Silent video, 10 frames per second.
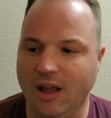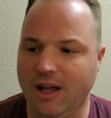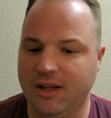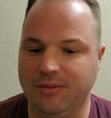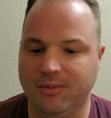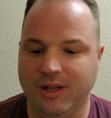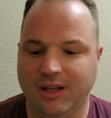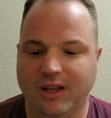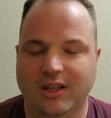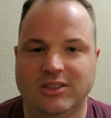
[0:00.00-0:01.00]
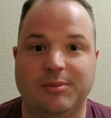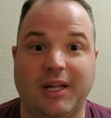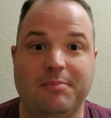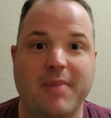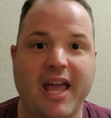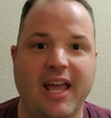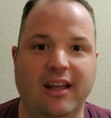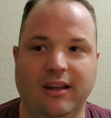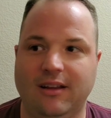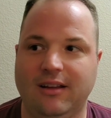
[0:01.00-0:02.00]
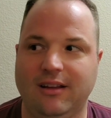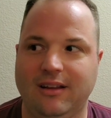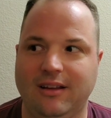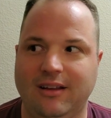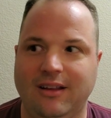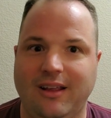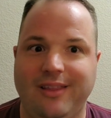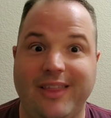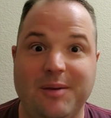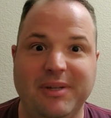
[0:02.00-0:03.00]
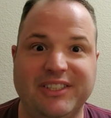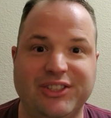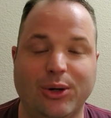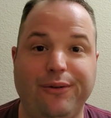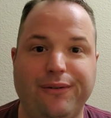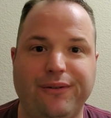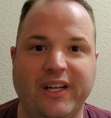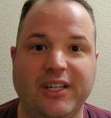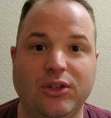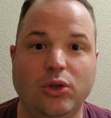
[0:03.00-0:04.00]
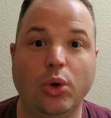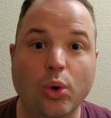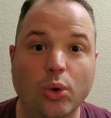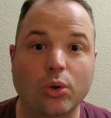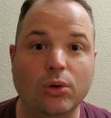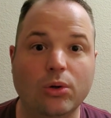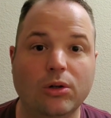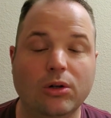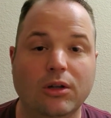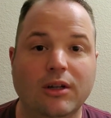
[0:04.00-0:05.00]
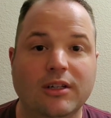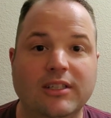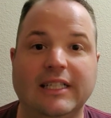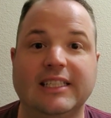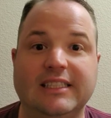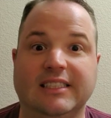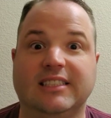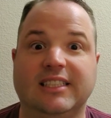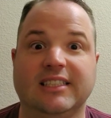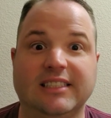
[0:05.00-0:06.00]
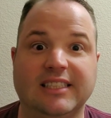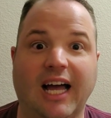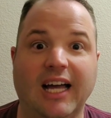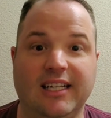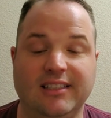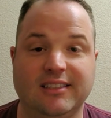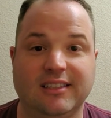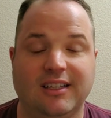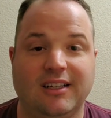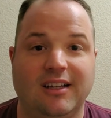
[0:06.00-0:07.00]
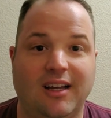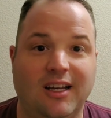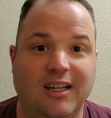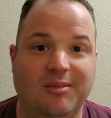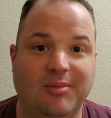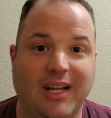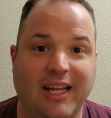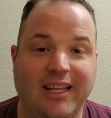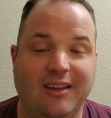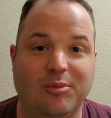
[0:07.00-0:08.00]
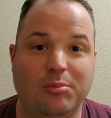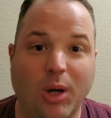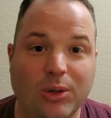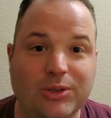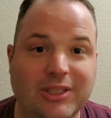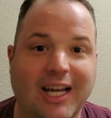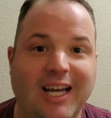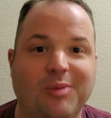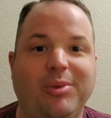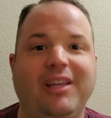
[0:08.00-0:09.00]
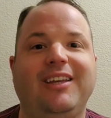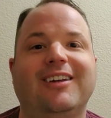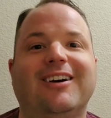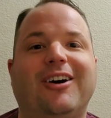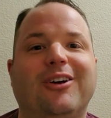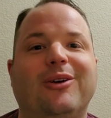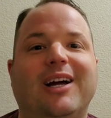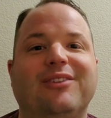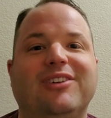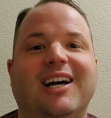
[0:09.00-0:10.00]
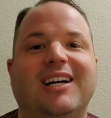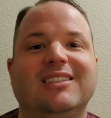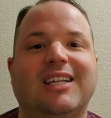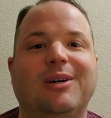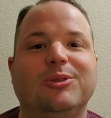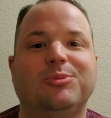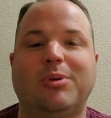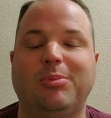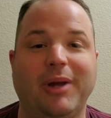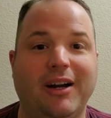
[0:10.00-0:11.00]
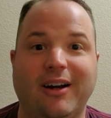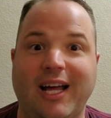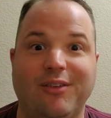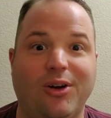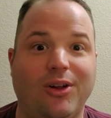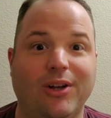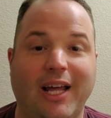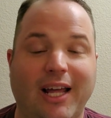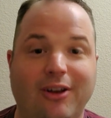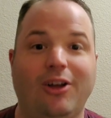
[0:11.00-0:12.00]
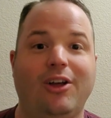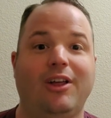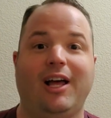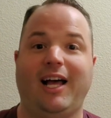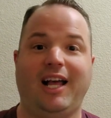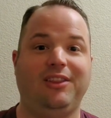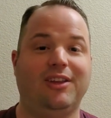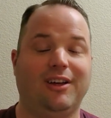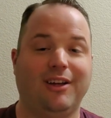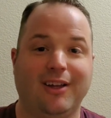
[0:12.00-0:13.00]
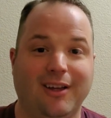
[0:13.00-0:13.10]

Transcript: So I'm like, man, that'd be so freaking cool to get these things signed. Like, most IP autograph guys, I was prepared. I had the